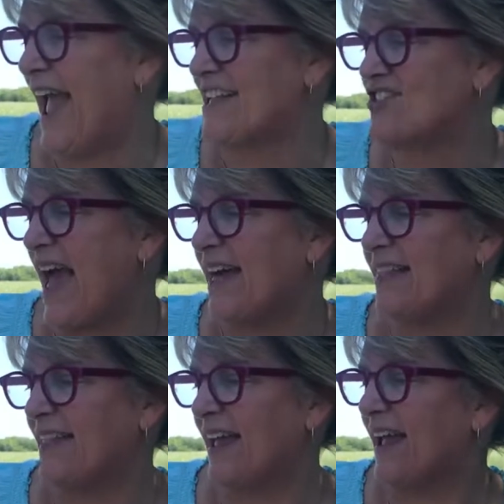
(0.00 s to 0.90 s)
and
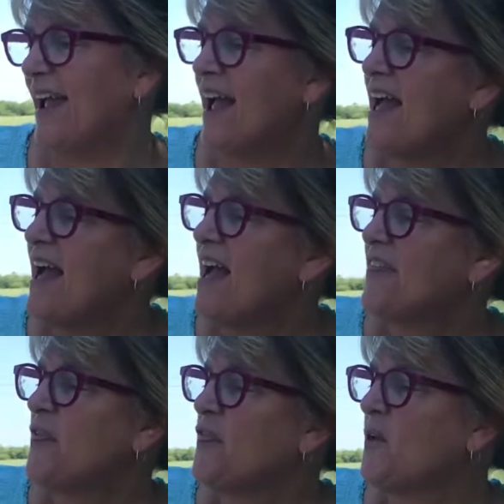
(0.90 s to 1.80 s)
jangling.
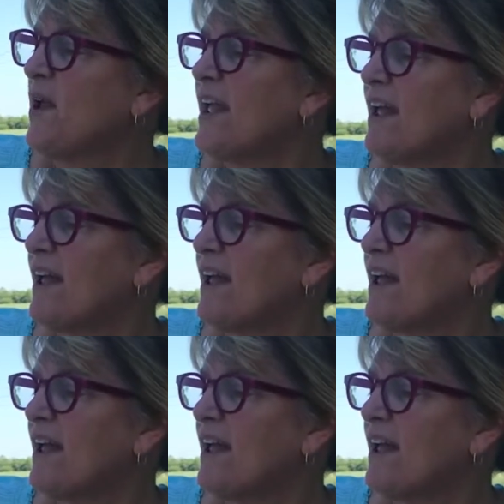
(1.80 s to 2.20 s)
The, thick,